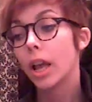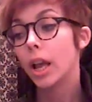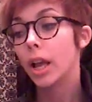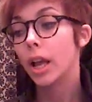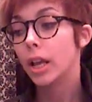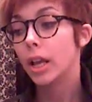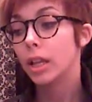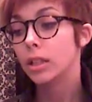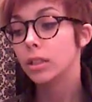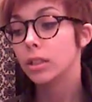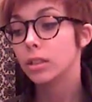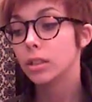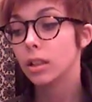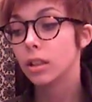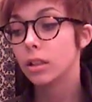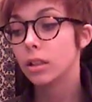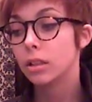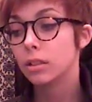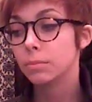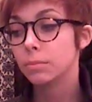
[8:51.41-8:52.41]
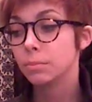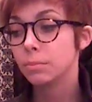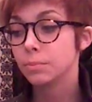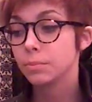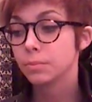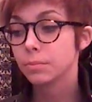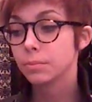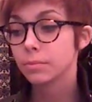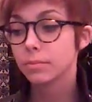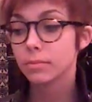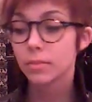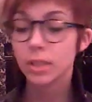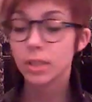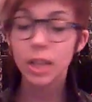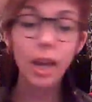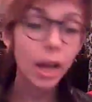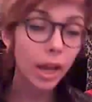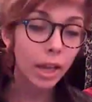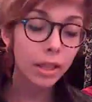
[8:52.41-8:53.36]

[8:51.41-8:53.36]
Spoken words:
And yeah,